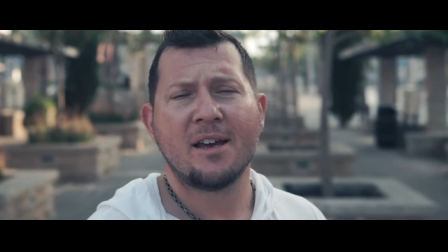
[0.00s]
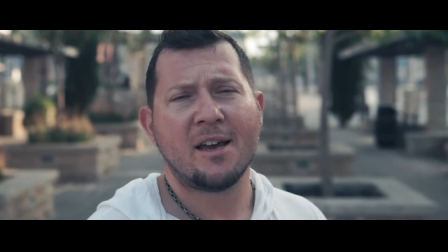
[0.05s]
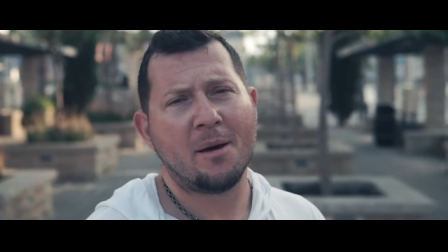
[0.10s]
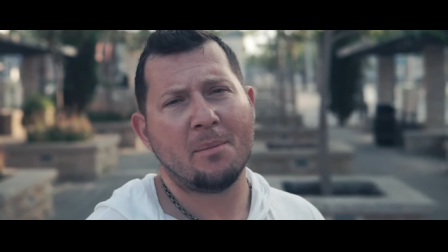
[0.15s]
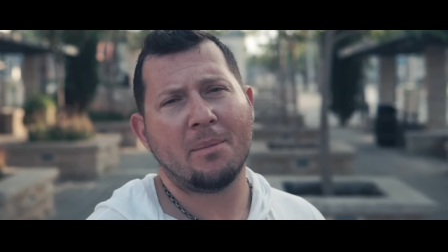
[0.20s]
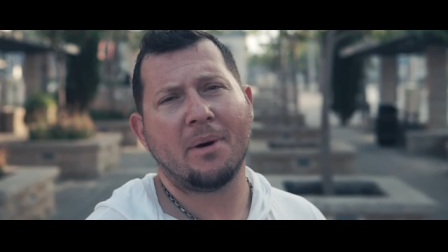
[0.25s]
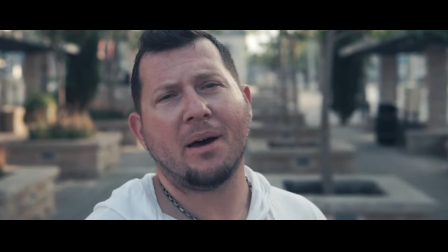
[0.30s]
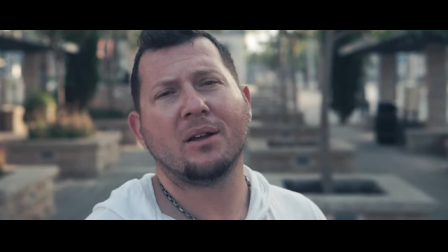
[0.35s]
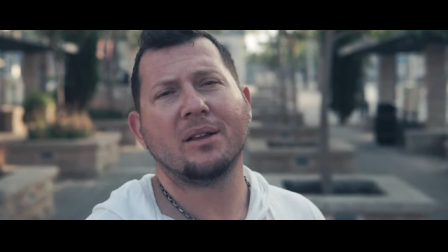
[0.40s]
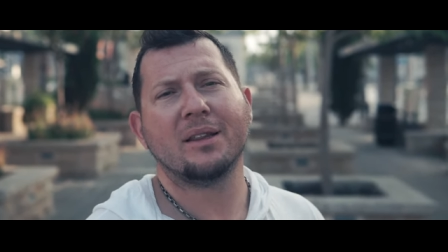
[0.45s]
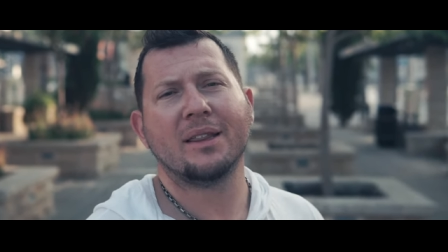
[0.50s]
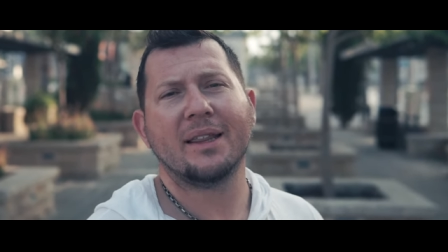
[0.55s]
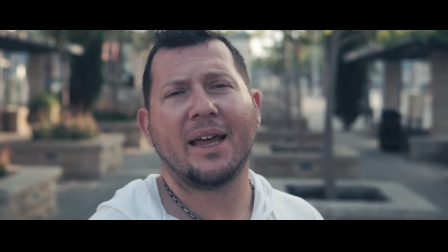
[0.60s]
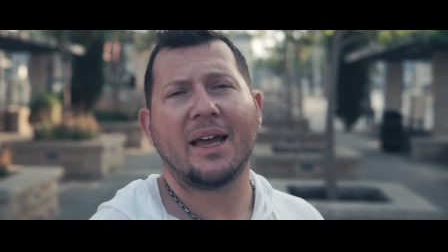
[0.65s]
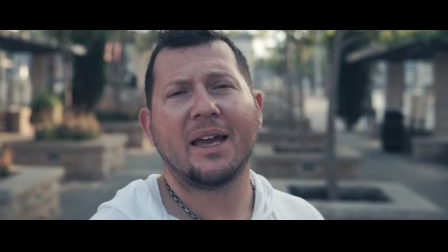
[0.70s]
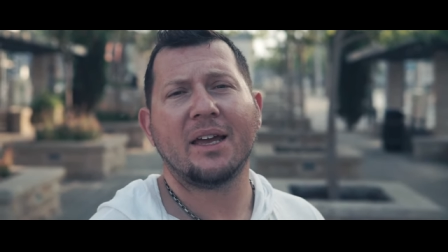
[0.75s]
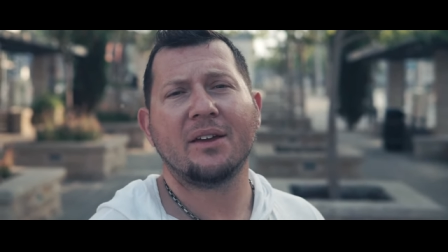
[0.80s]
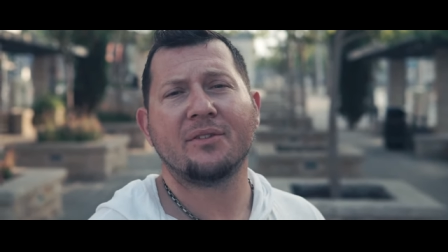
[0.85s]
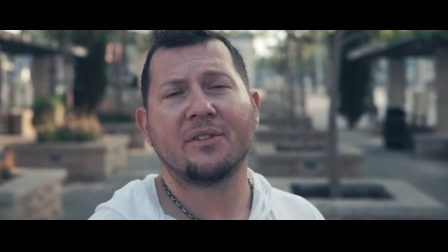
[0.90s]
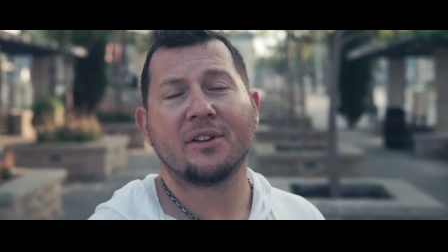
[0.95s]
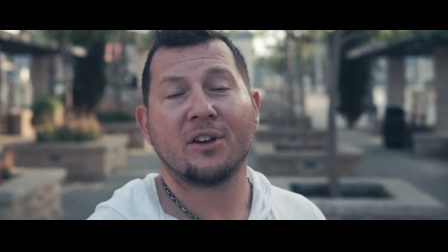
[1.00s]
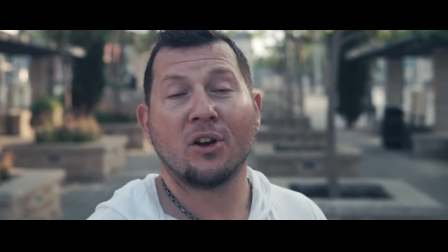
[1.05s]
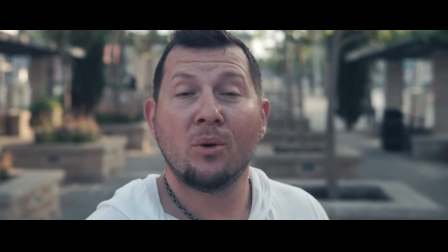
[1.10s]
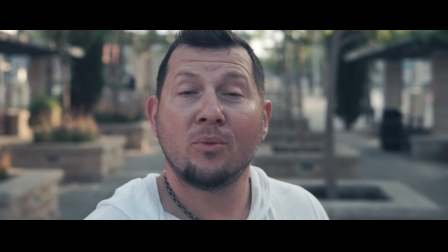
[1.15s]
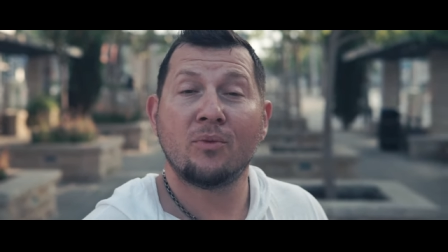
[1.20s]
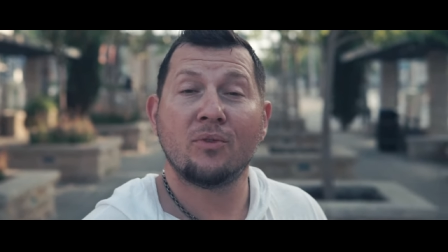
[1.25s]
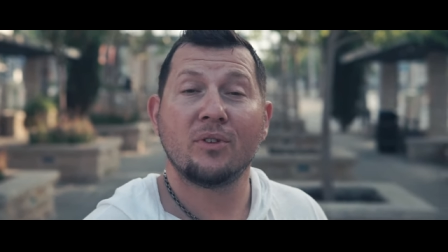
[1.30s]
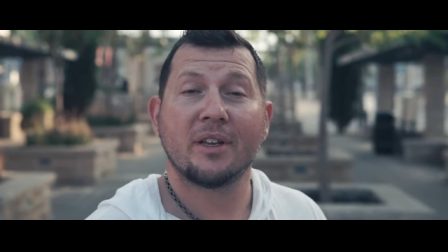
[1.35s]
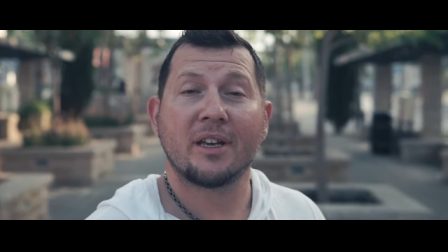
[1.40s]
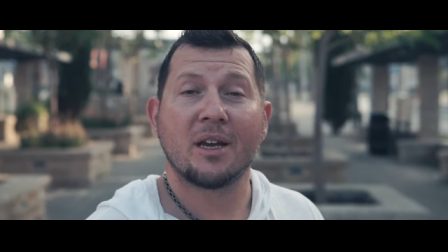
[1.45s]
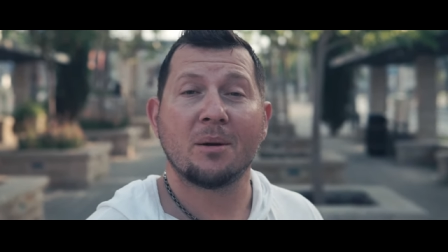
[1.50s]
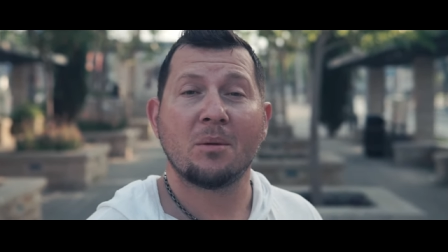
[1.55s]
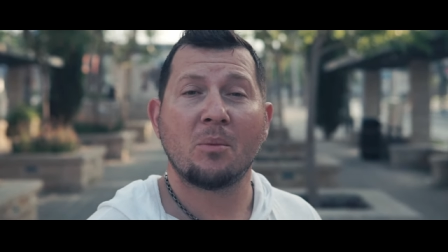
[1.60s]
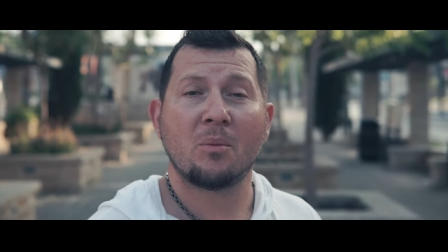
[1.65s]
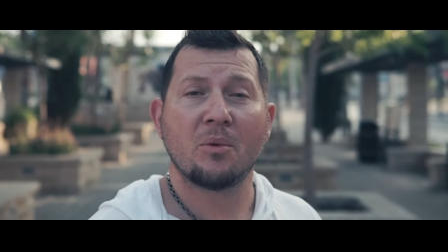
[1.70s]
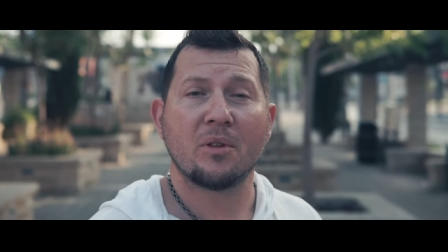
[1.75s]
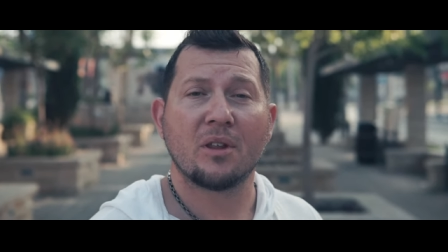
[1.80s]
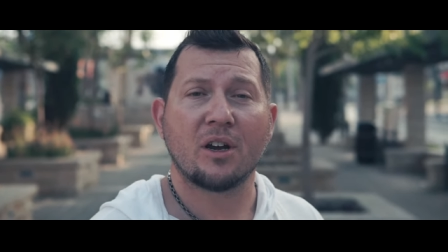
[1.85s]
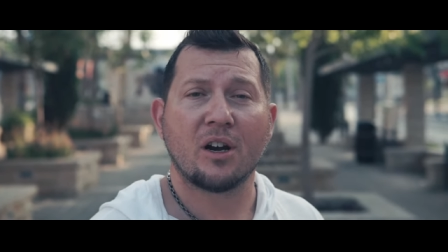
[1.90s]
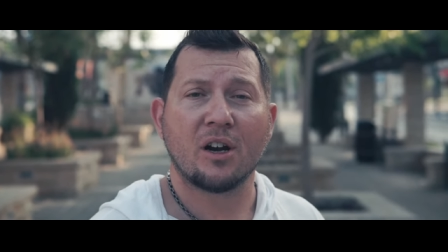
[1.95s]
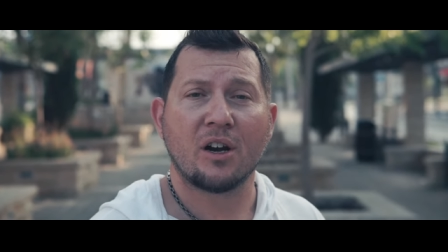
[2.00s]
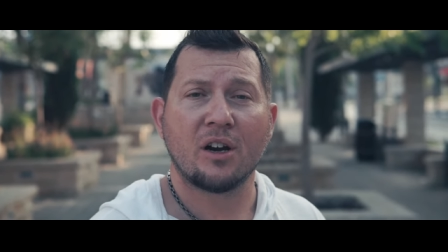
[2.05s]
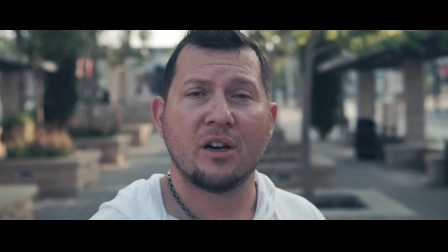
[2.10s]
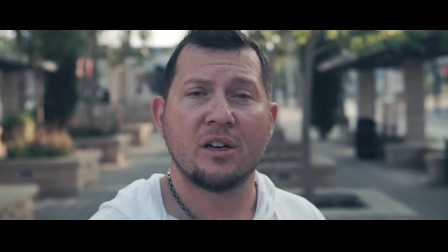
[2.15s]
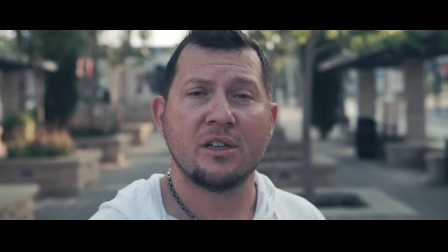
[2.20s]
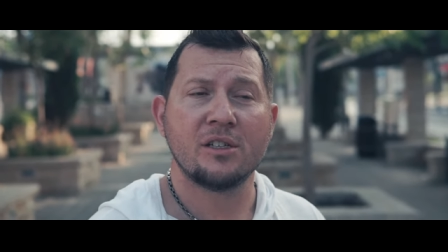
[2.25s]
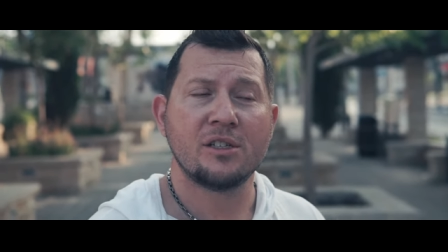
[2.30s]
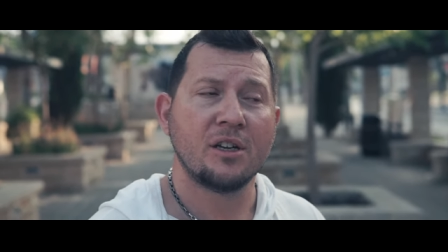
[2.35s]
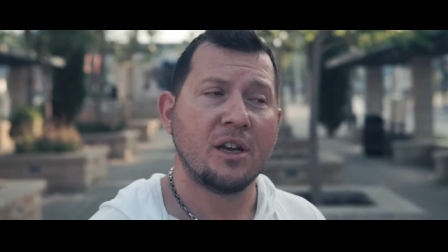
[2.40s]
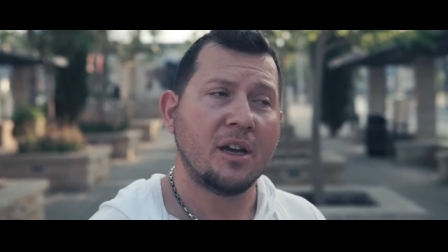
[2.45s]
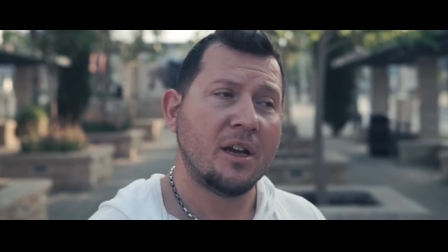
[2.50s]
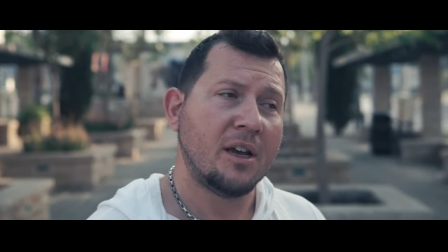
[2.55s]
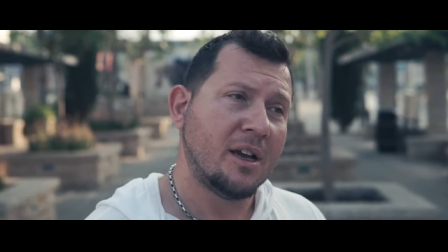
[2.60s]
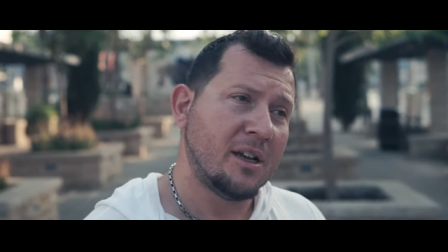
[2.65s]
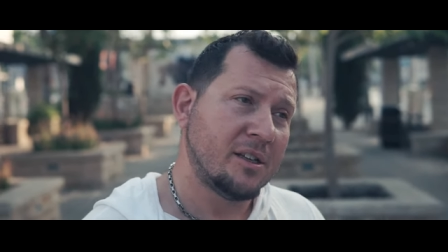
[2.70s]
about life and hopefully come up with the courage